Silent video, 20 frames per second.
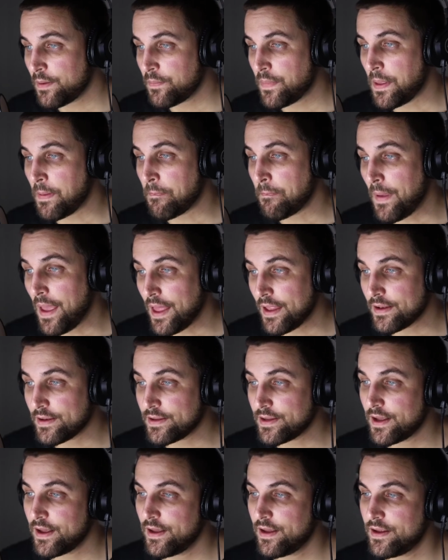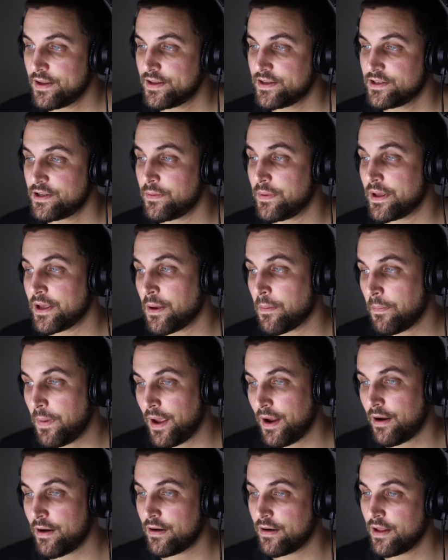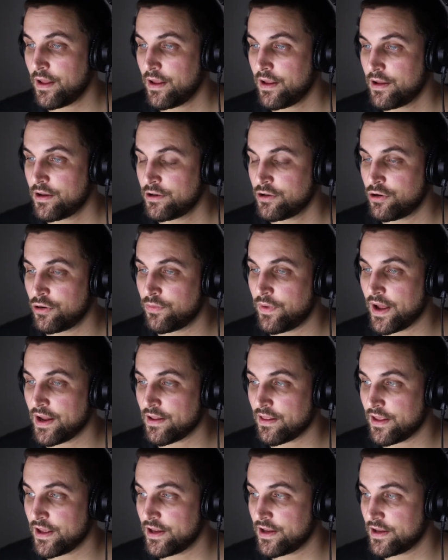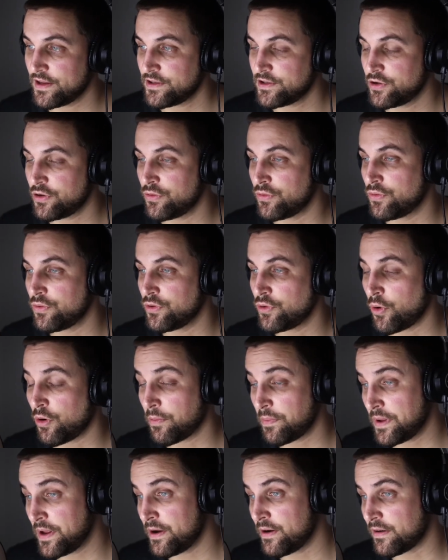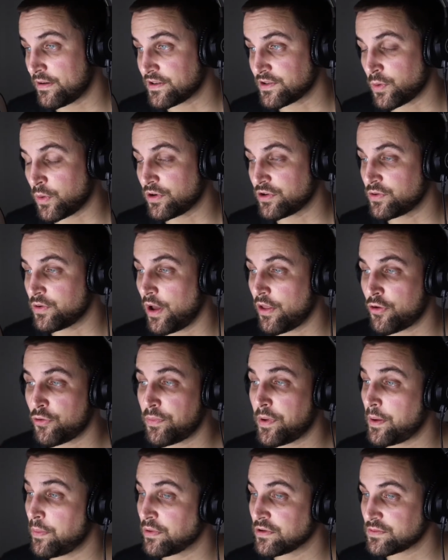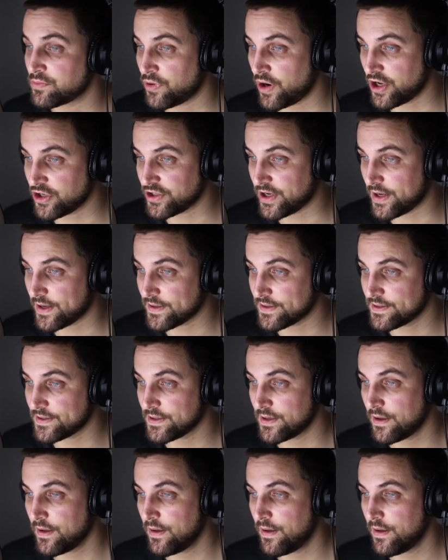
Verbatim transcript: be meant to be compared directly to your peers or to other people's projects.